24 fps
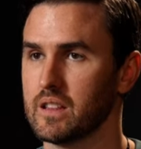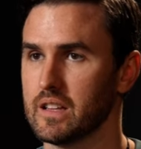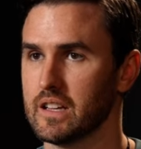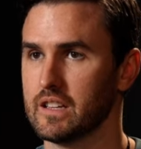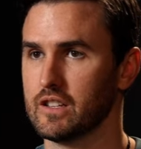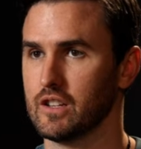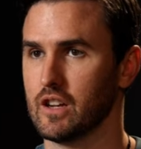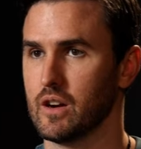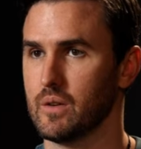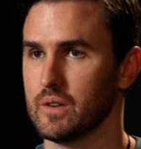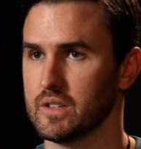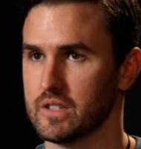
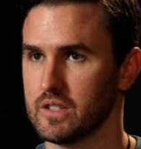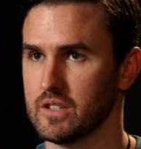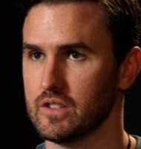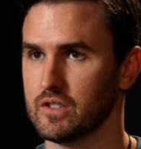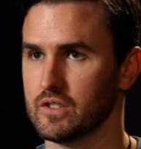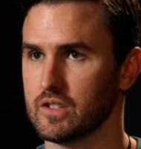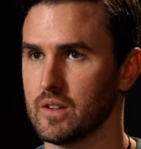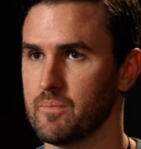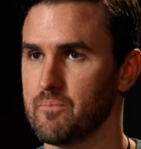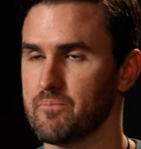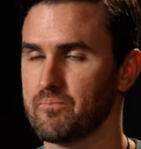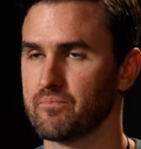then go and
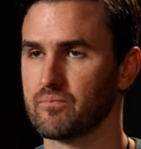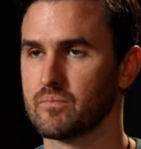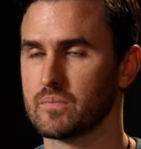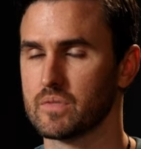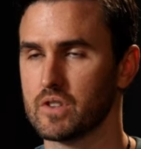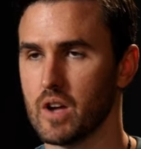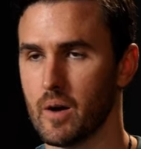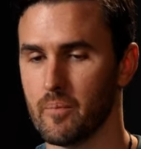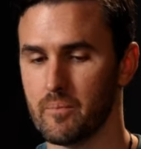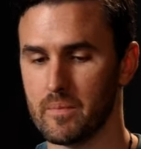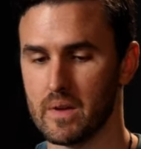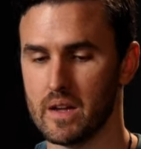teach it.
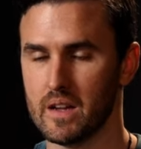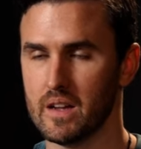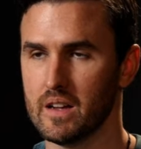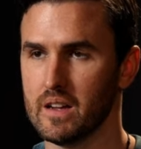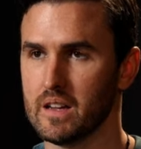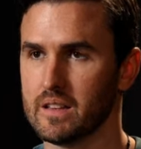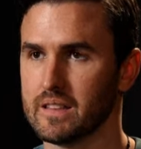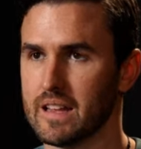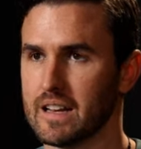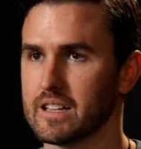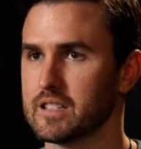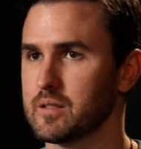So
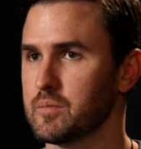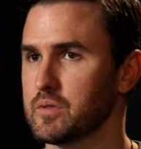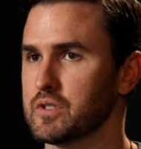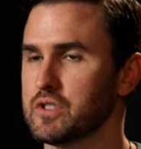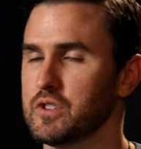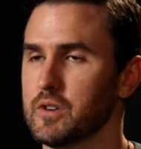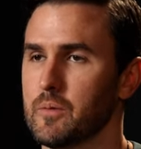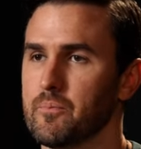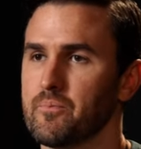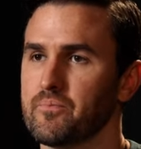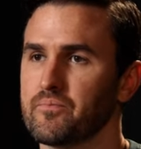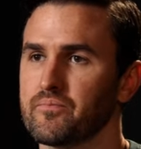that is number
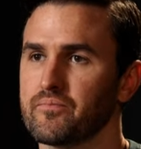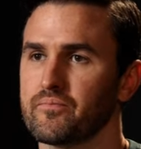two.